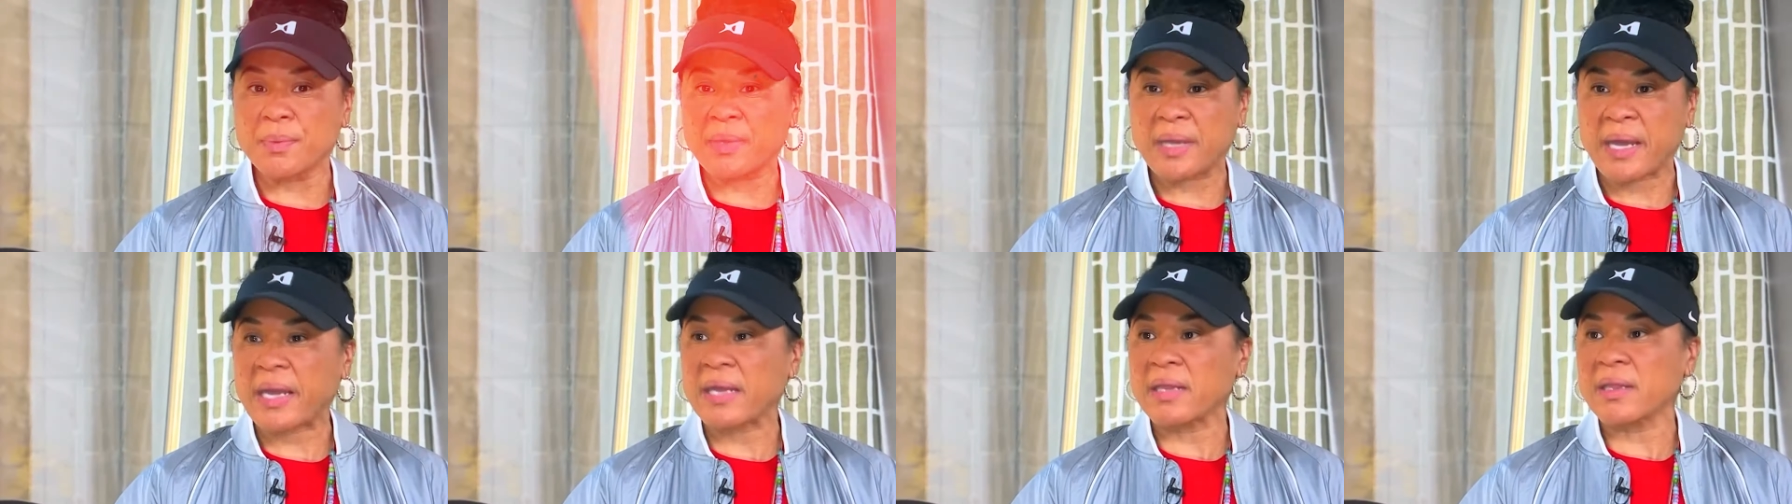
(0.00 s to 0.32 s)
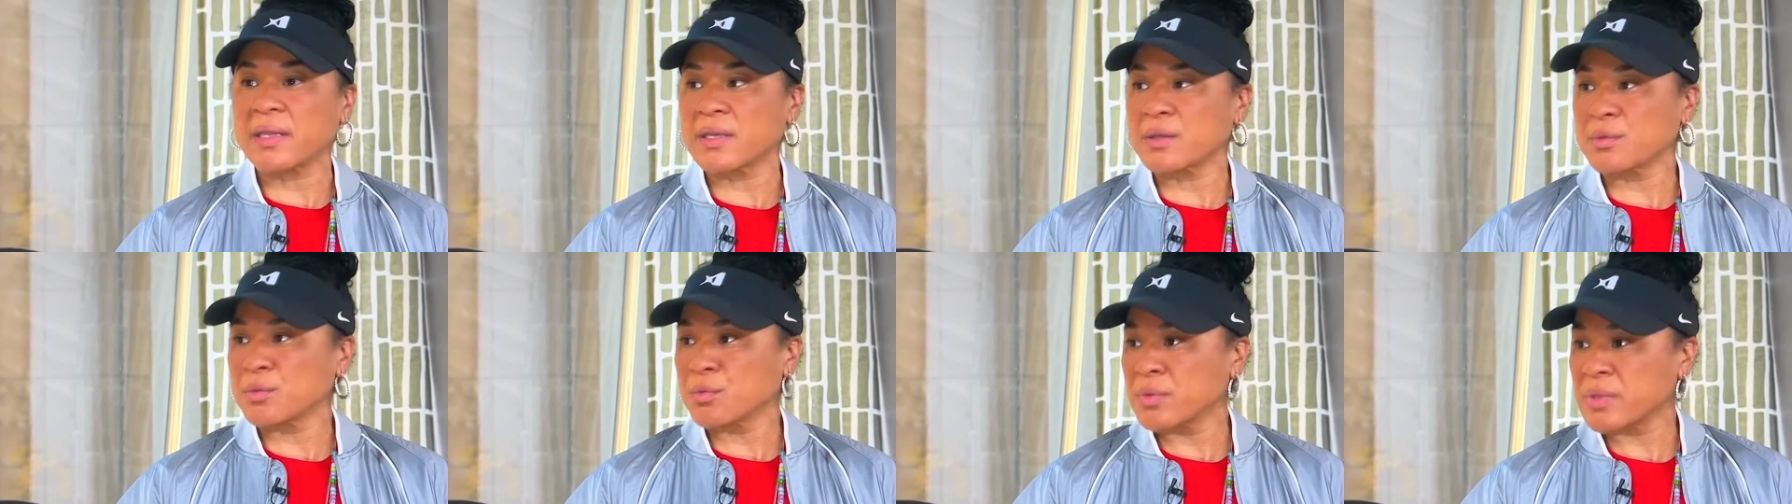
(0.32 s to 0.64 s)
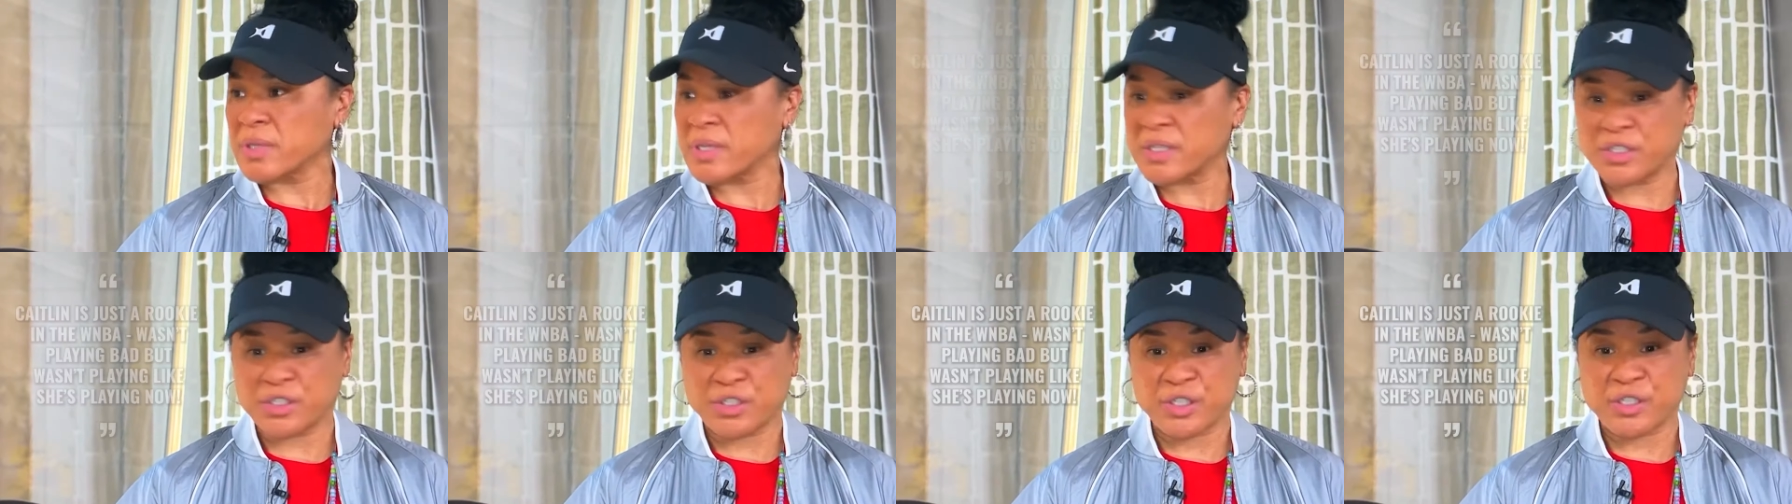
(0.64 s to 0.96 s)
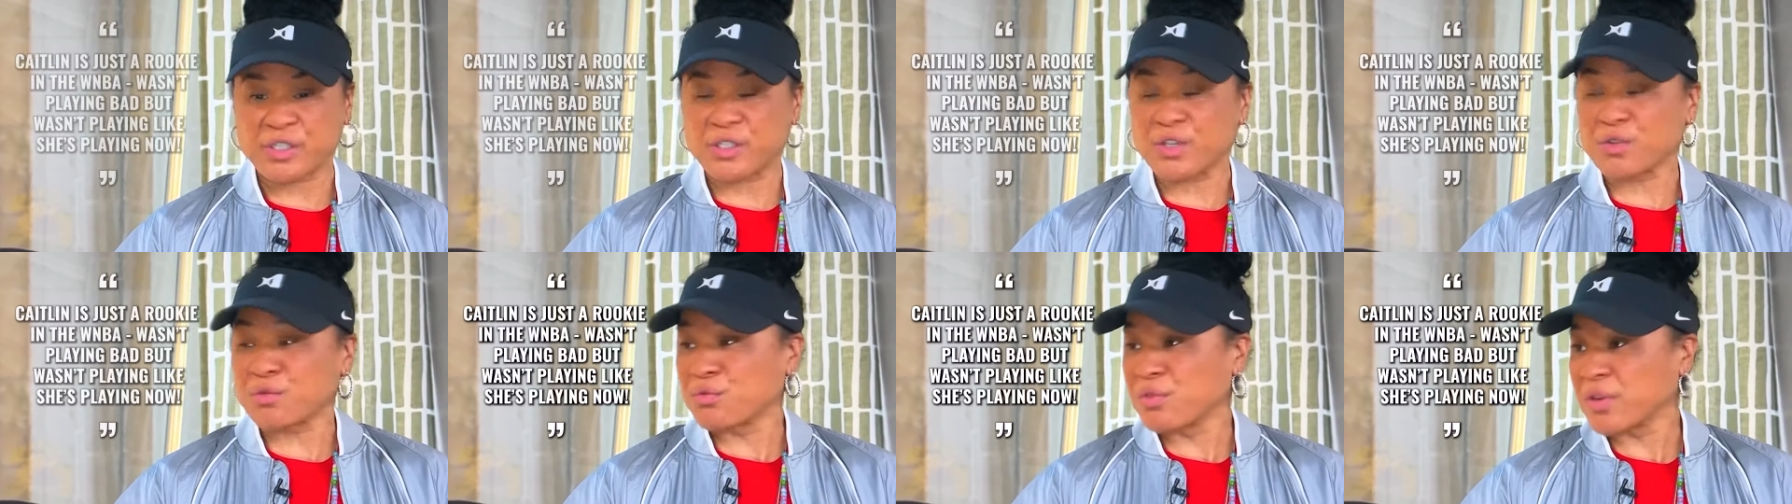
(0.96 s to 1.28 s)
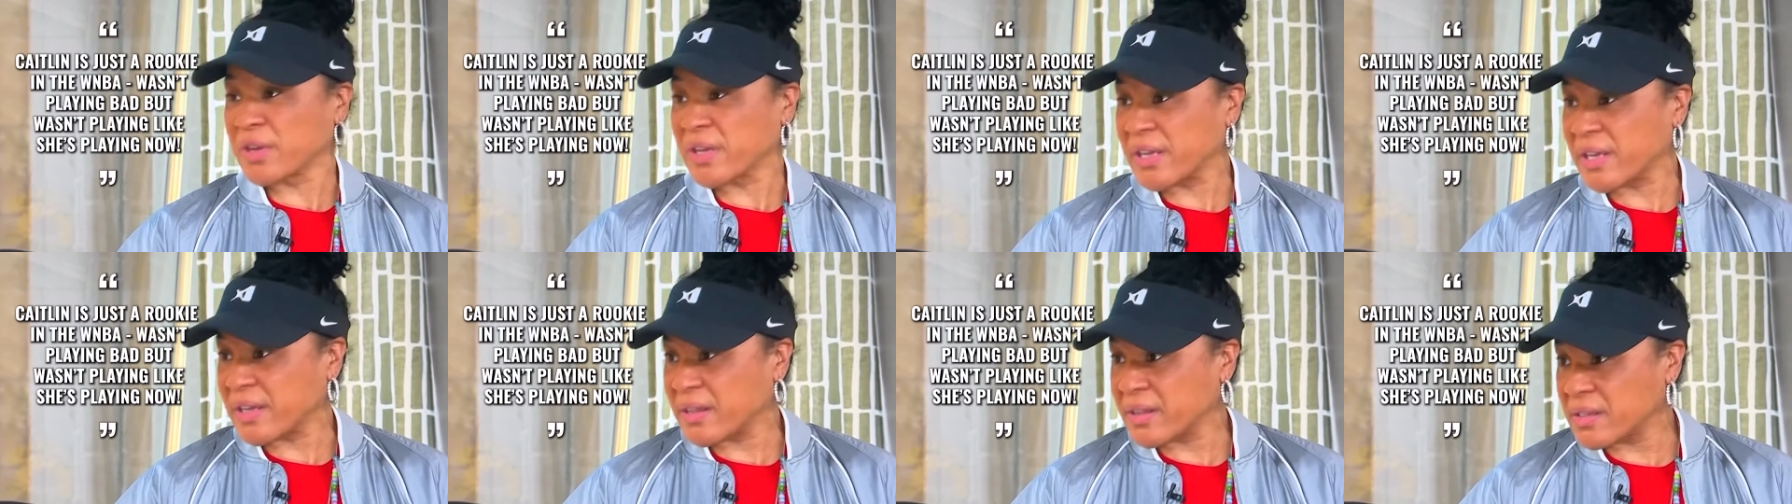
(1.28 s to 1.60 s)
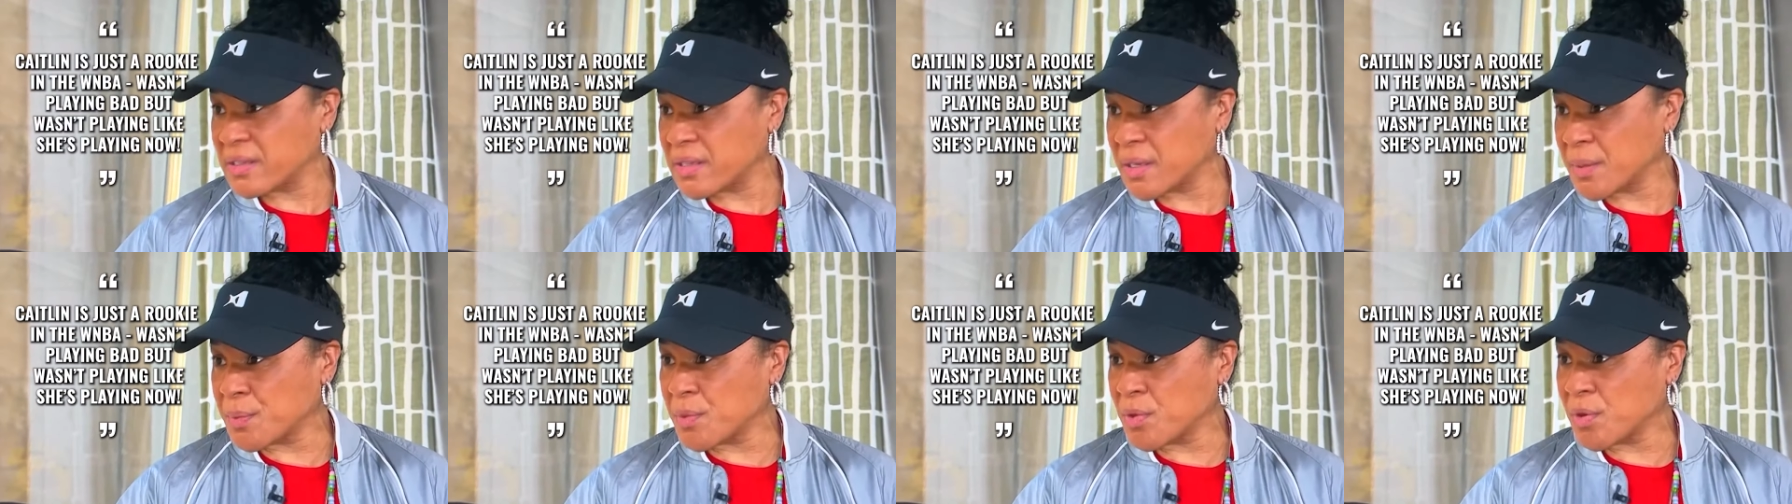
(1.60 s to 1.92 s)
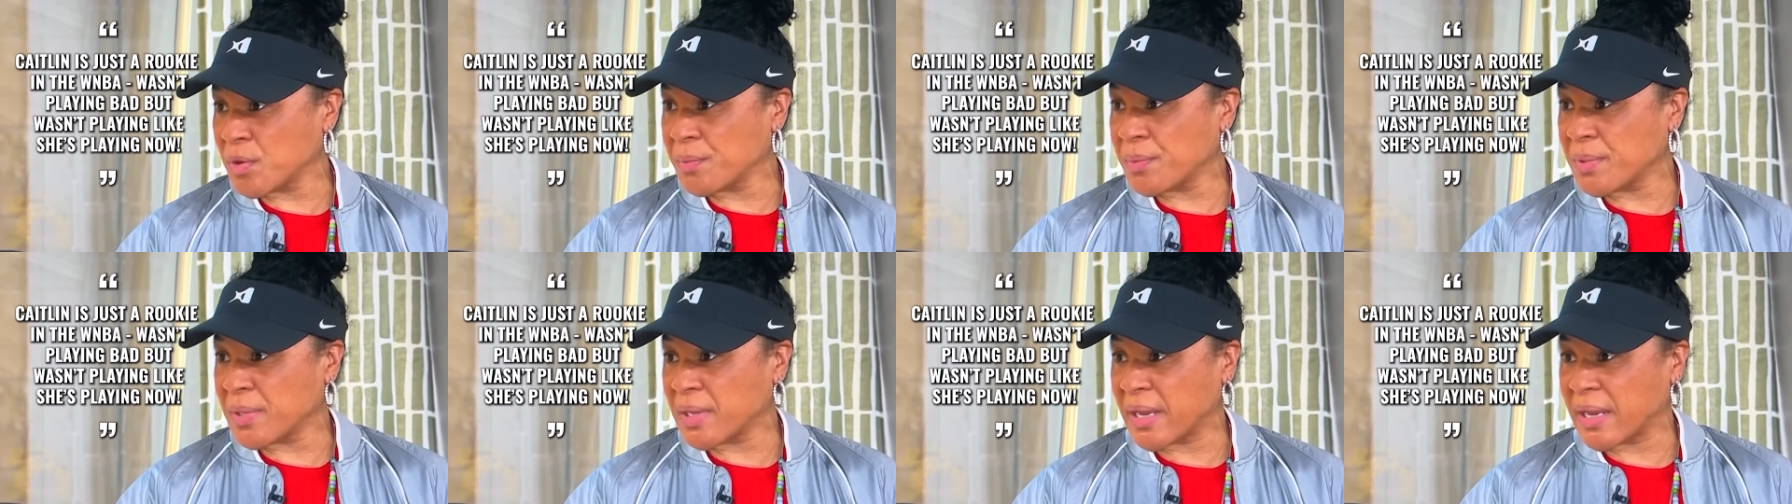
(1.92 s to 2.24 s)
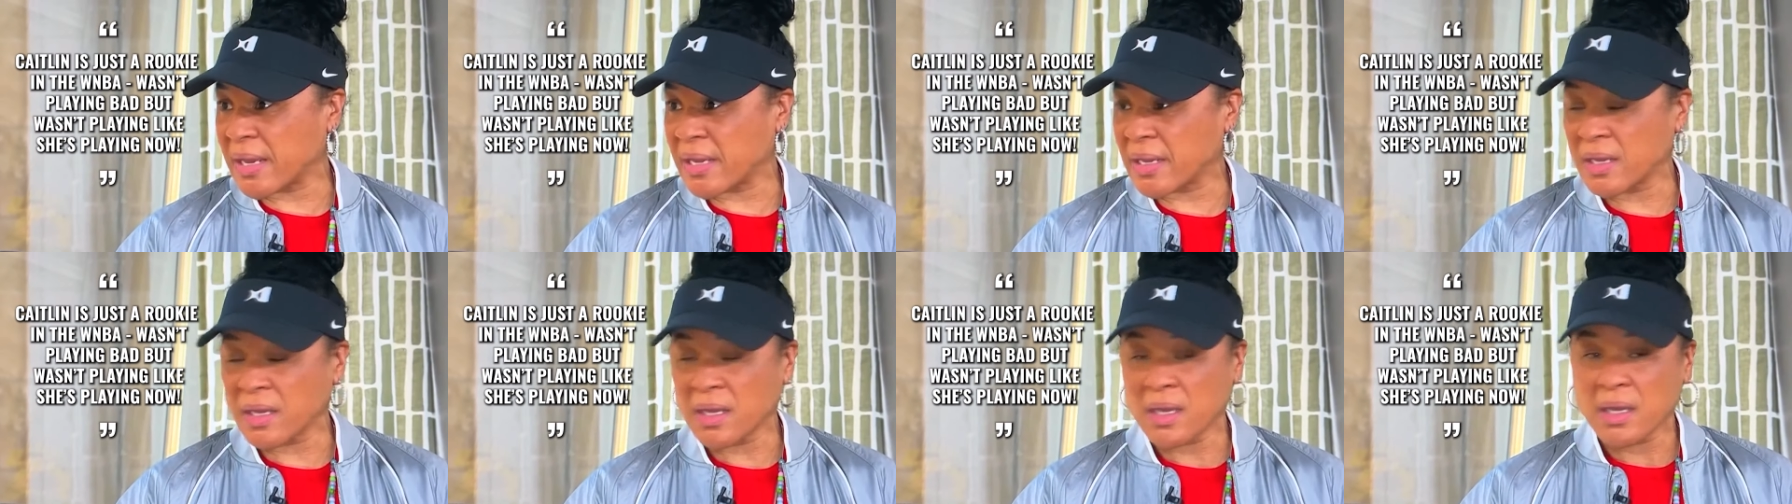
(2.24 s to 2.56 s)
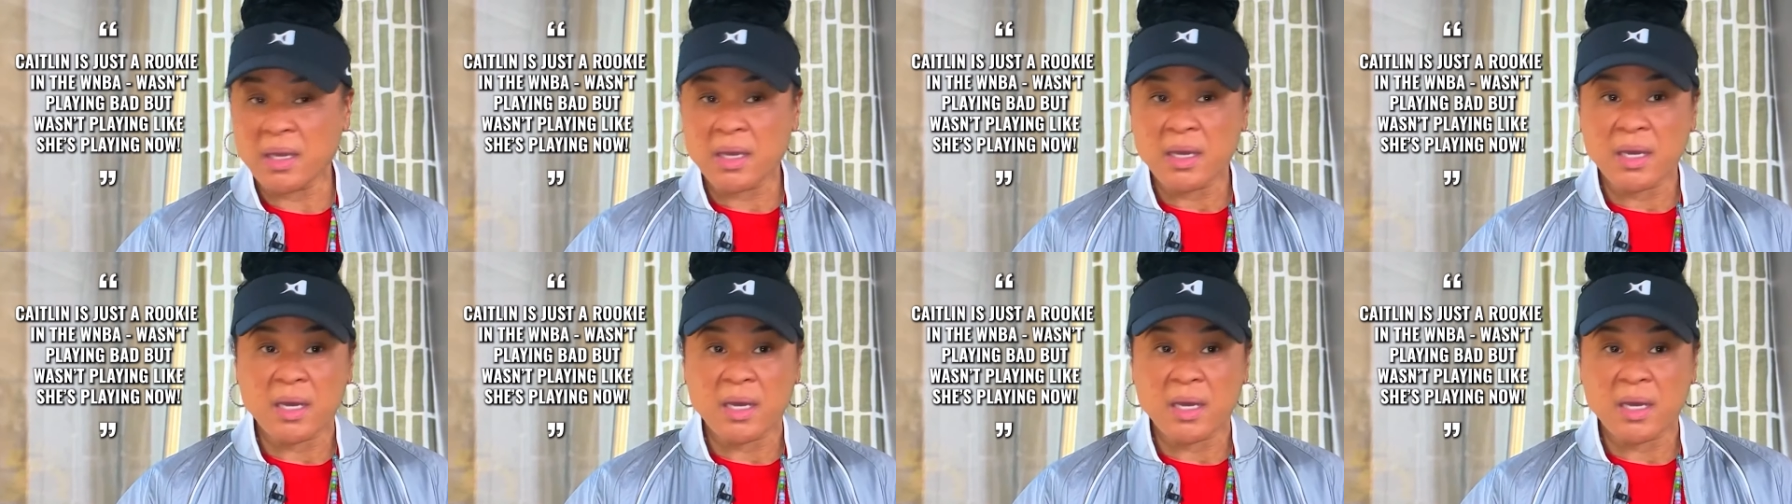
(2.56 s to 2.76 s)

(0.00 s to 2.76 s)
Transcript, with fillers: Caitlin is just a rookie in the WNBA.